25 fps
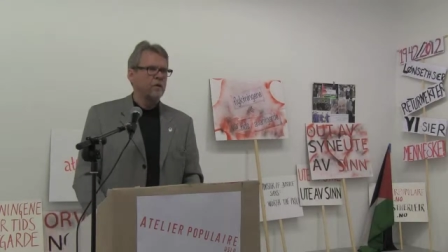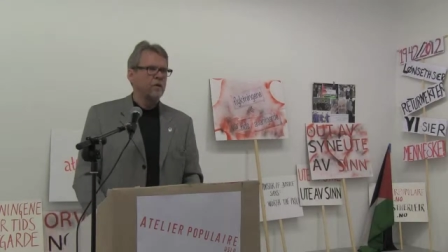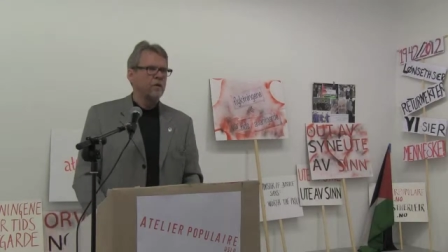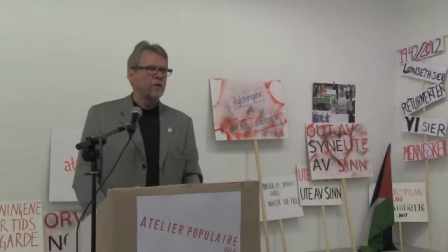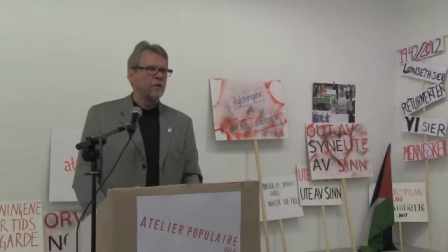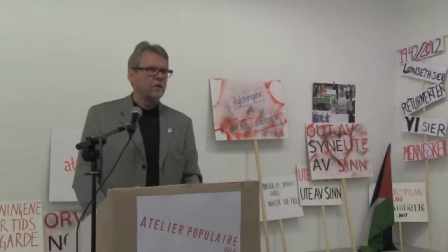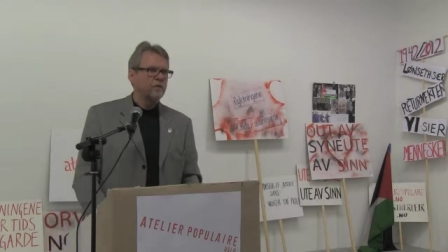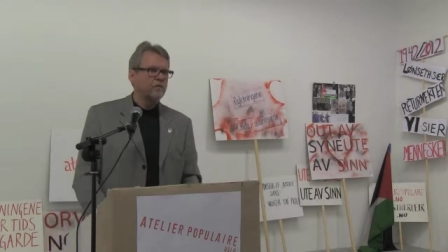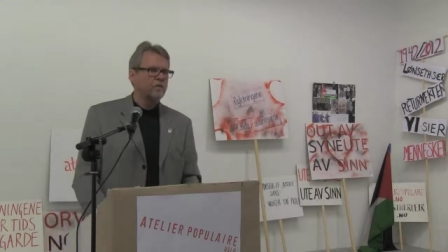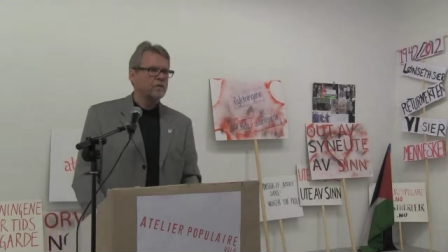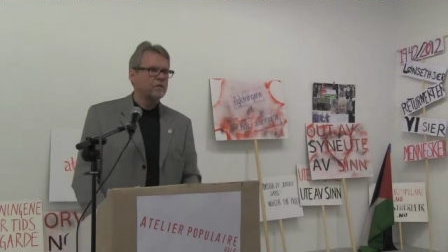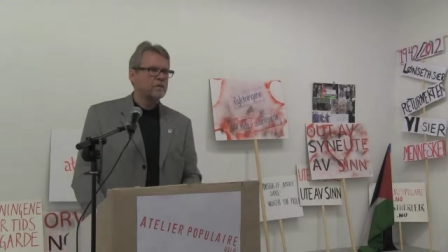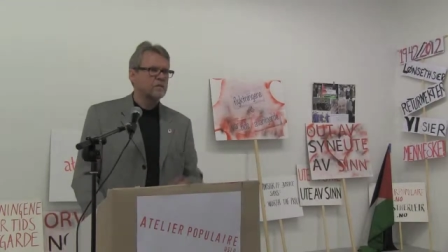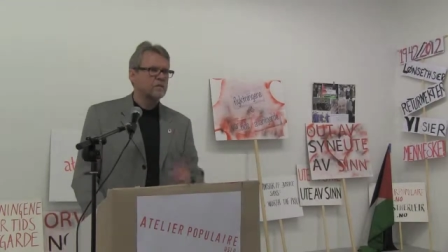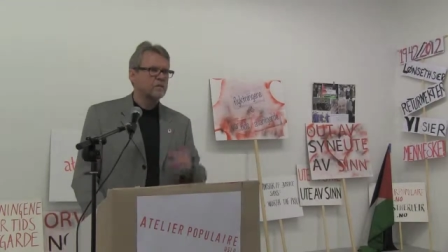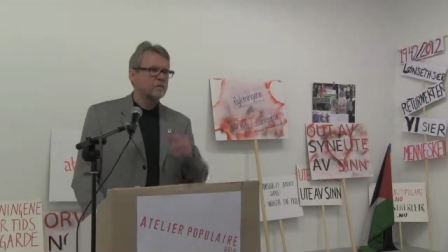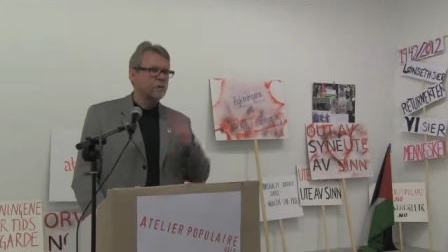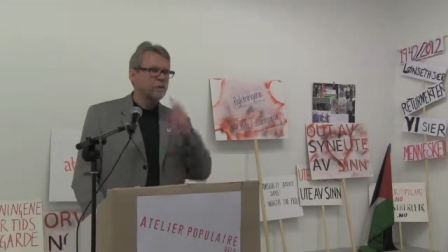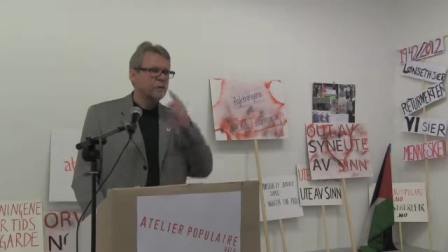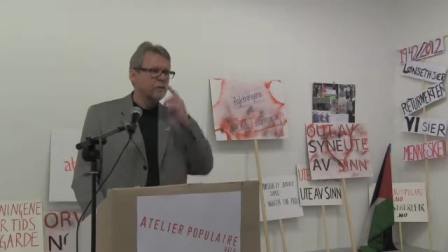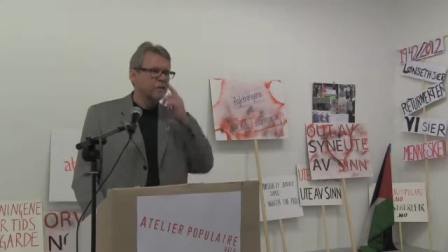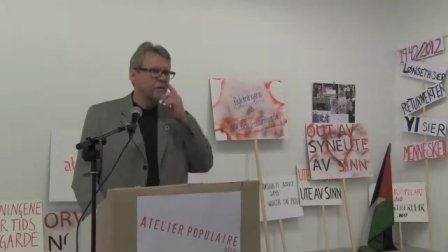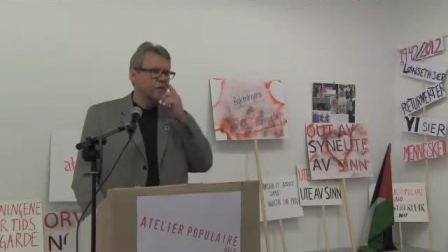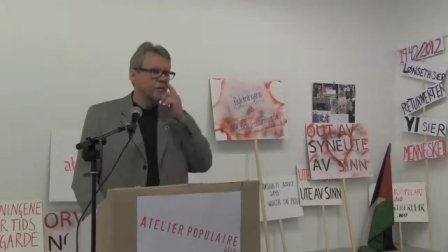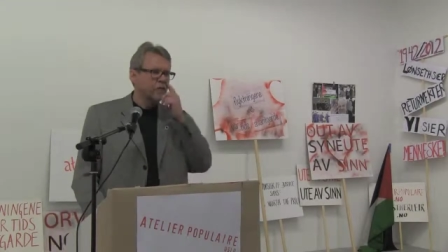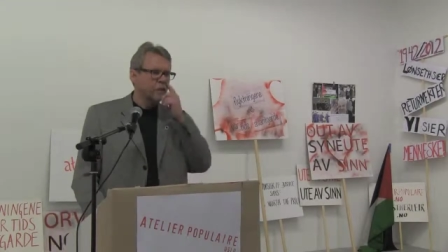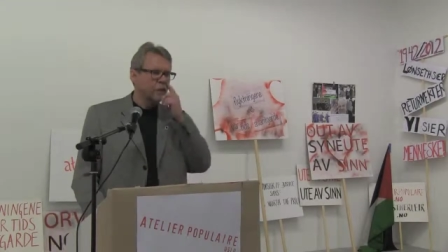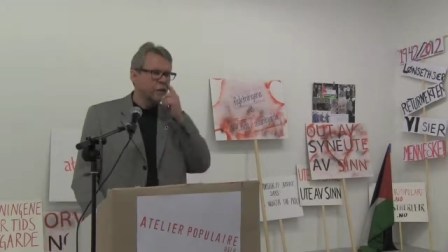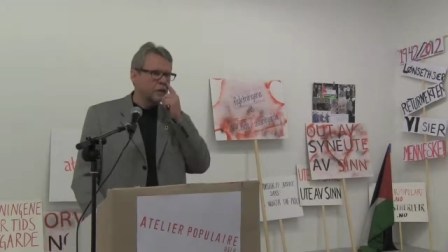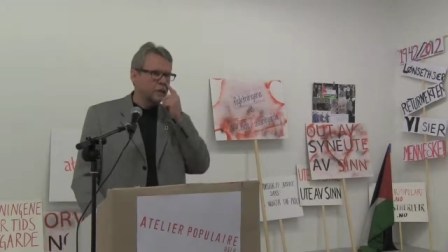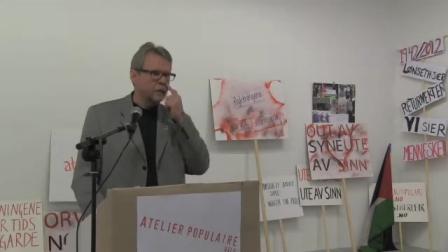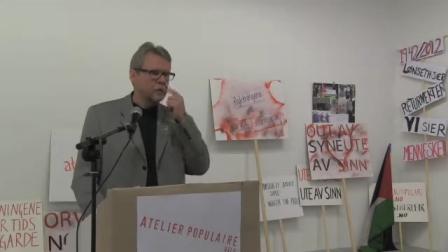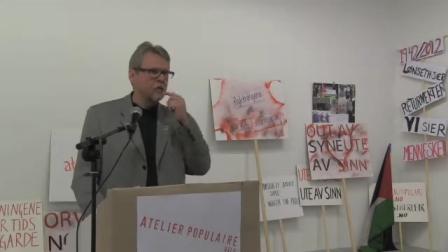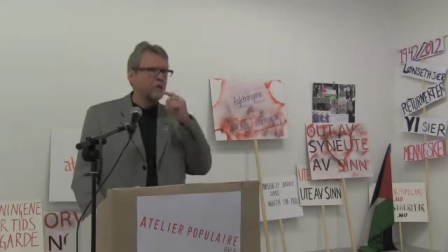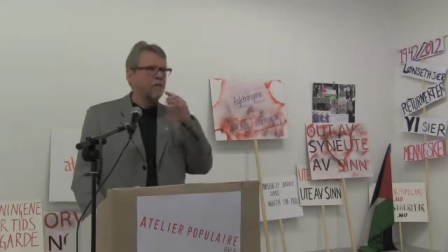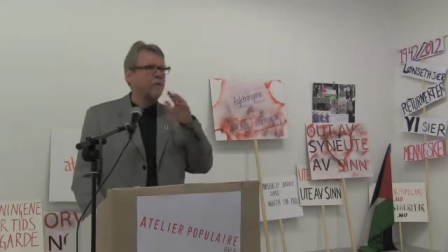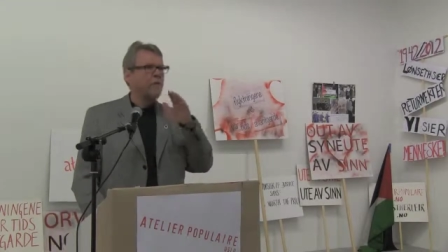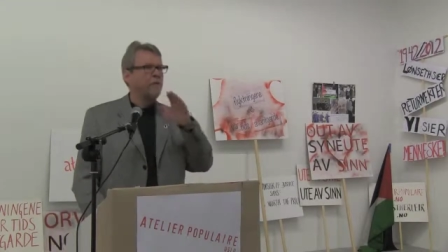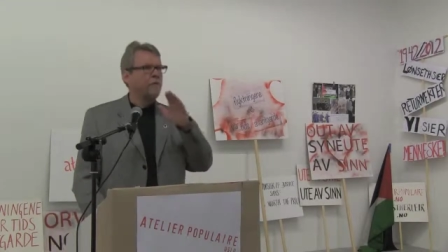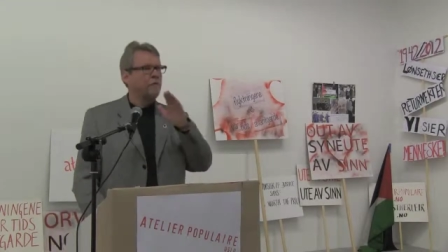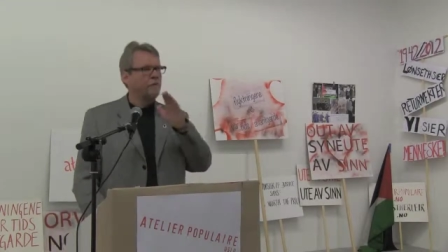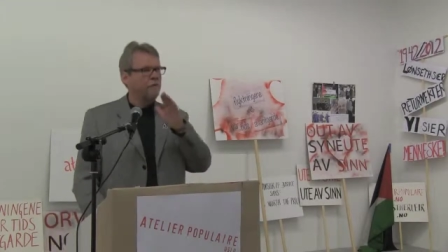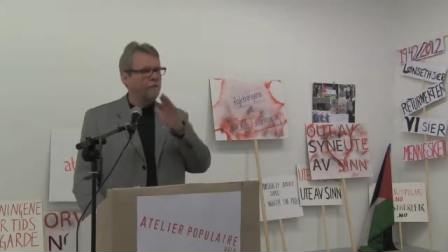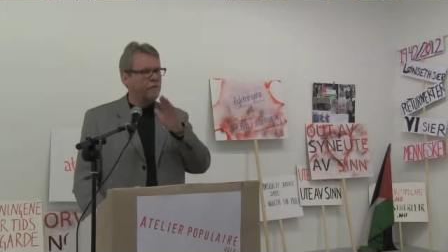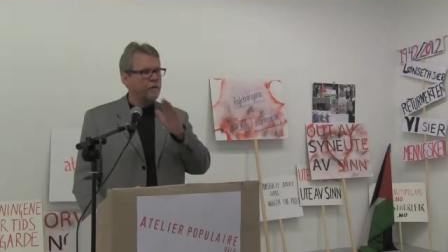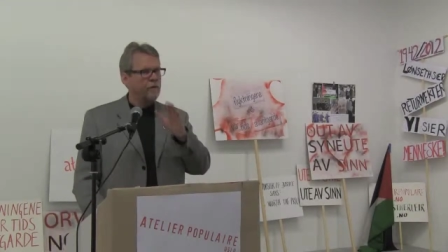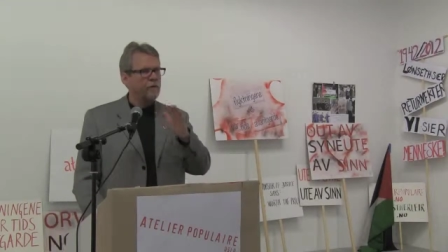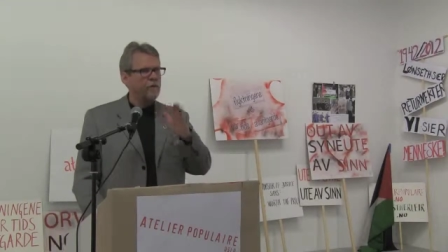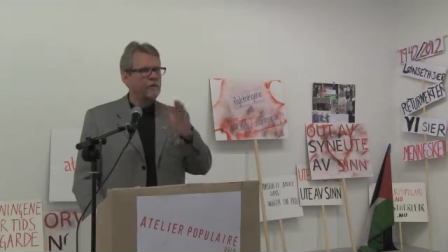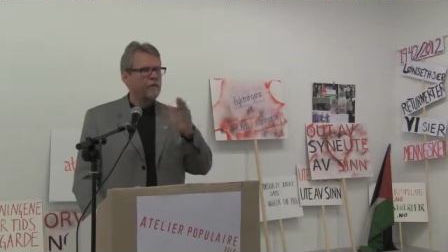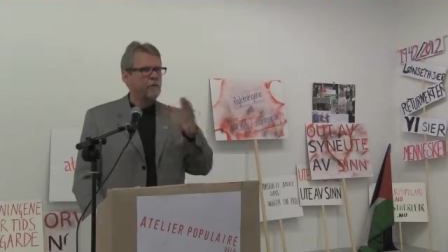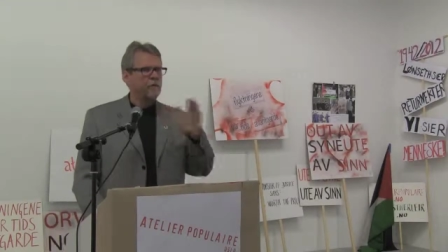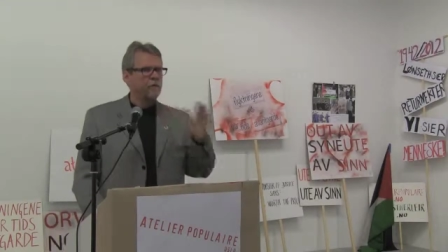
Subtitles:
The heaviest burdens are in very